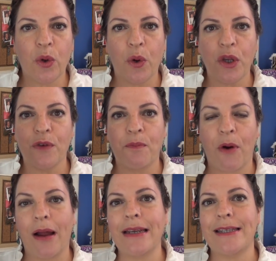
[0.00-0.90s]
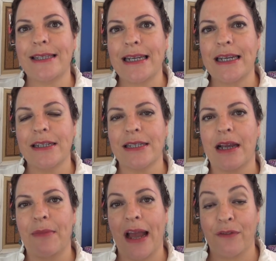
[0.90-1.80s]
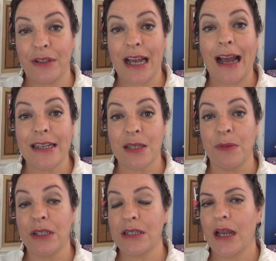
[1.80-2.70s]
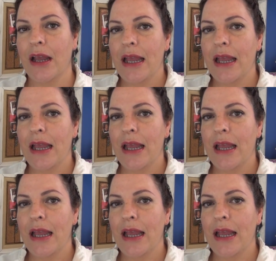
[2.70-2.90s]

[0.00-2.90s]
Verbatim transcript: or you've probably seen some advertisement